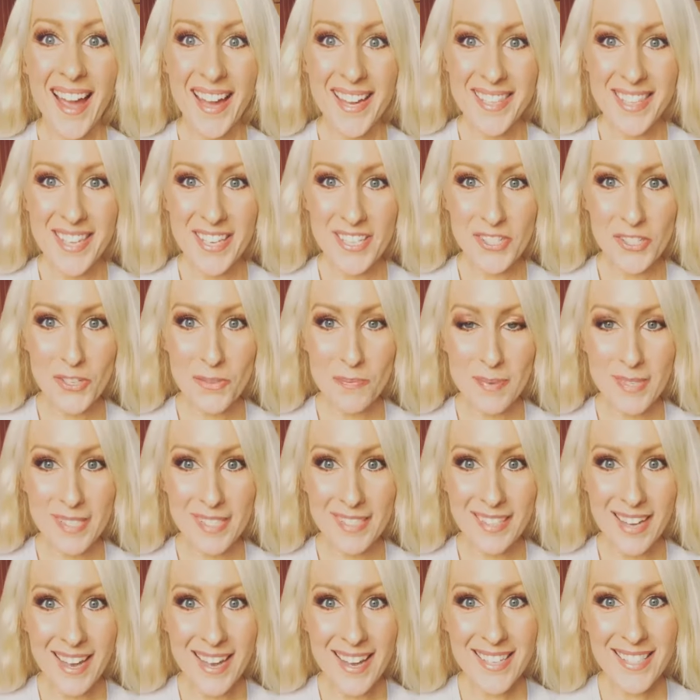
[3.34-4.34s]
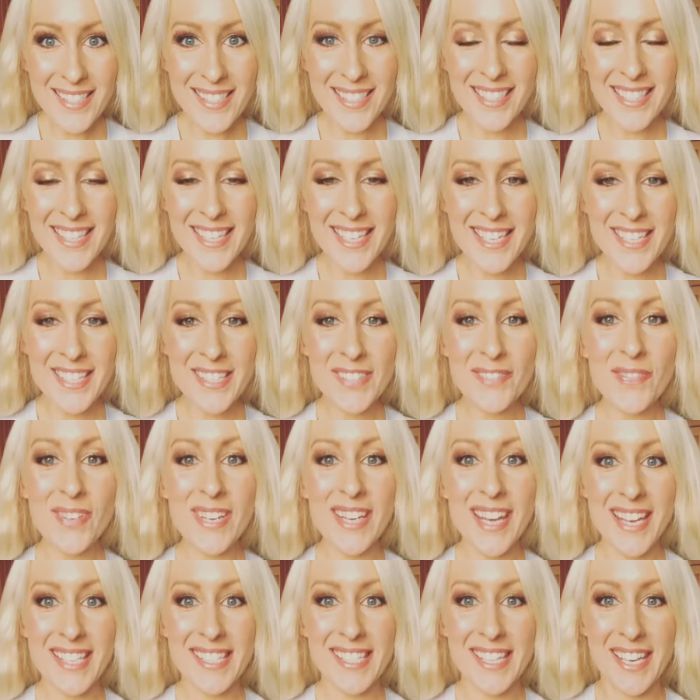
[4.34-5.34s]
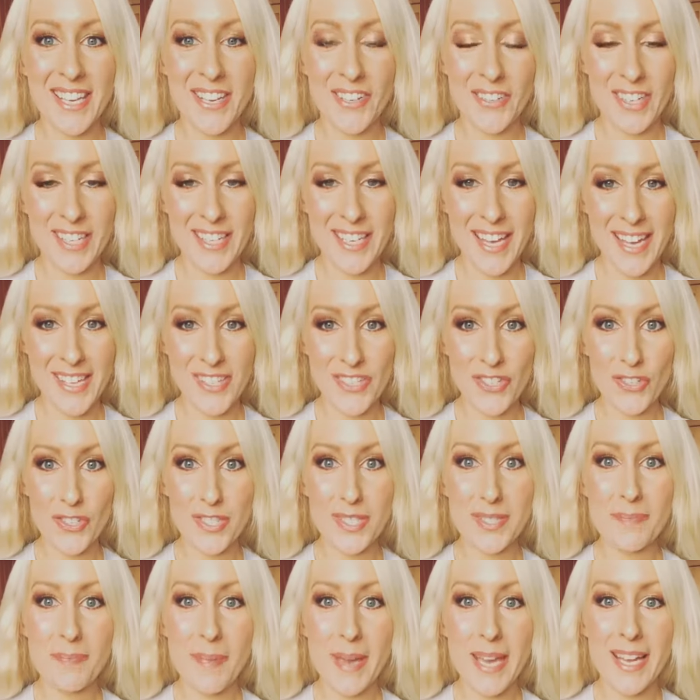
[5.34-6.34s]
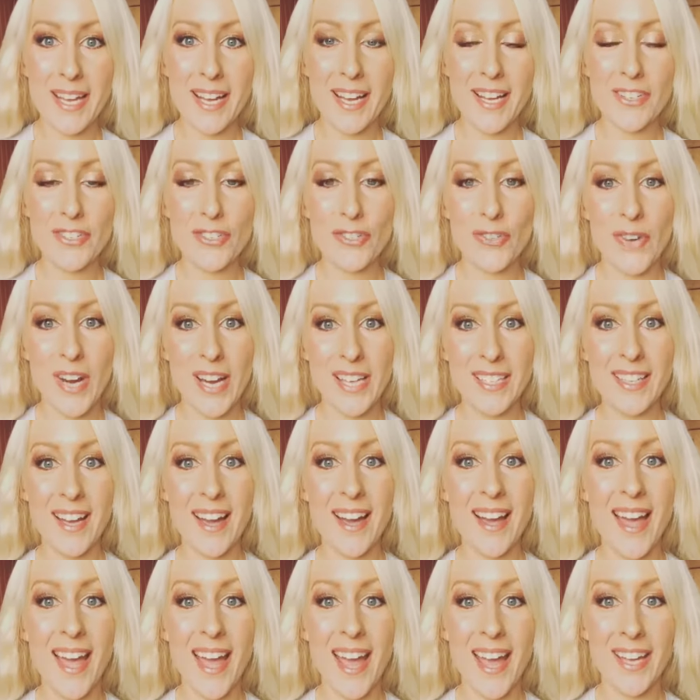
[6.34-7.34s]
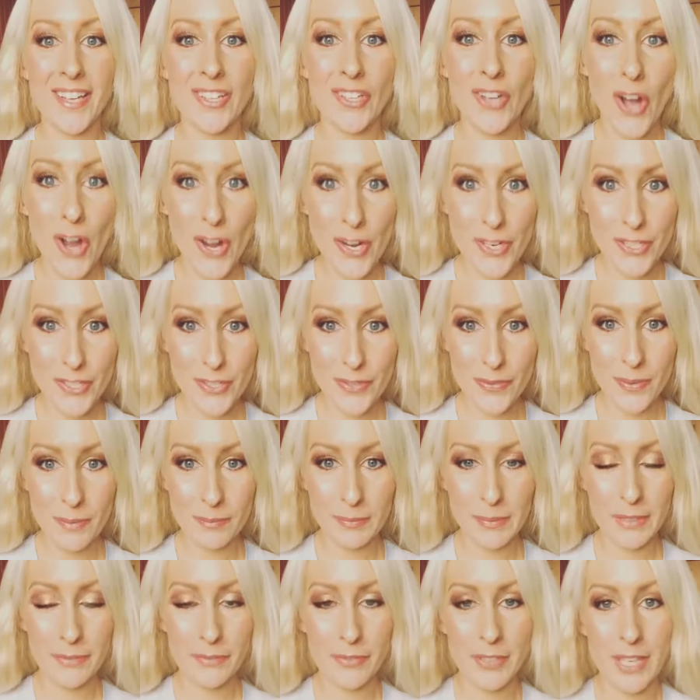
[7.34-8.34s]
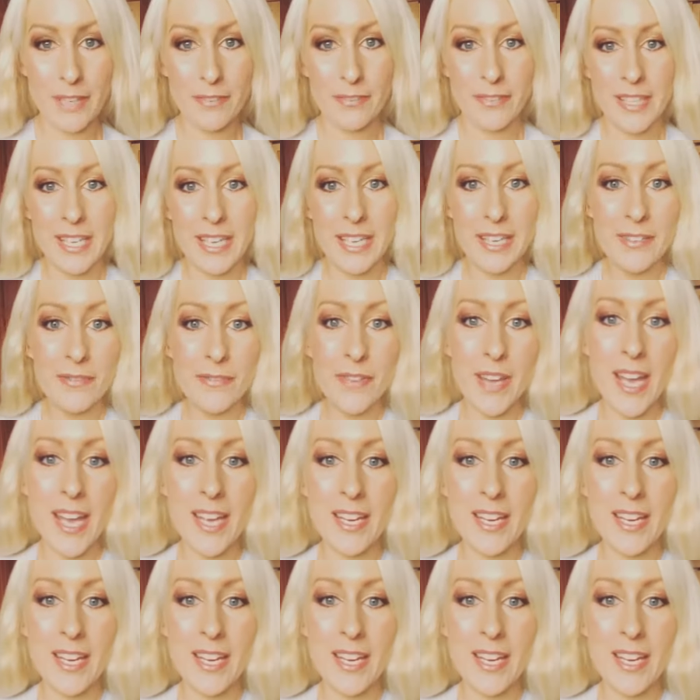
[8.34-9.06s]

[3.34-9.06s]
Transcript: Hey there, superstars. It is Vanessa here again, your speaker, trainer, and coach from Live, Love, Give.